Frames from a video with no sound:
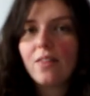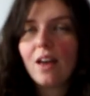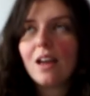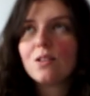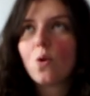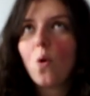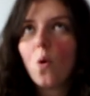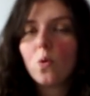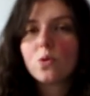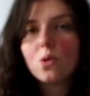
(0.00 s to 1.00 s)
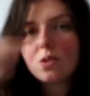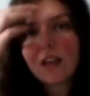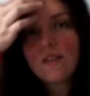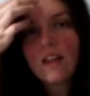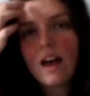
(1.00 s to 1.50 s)
There is all sorts
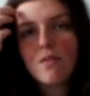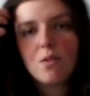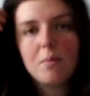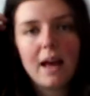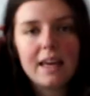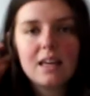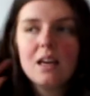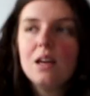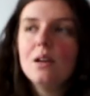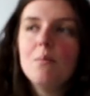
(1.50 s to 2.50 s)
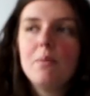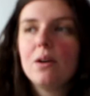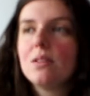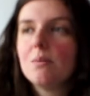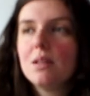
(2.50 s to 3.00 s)
in there, from like
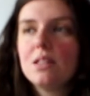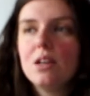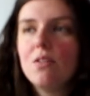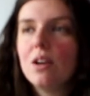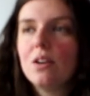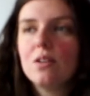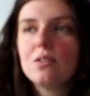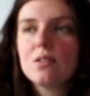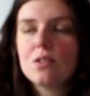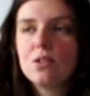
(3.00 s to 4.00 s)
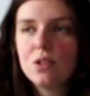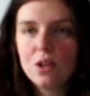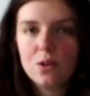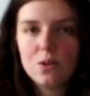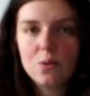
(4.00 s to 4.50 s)
building materials
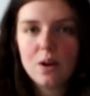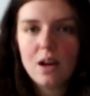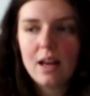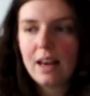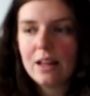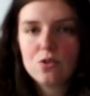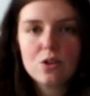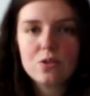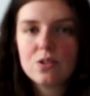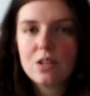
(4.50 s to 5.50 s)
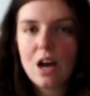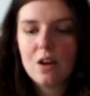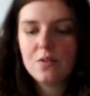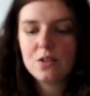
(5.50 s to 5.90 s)
to electrical stuff.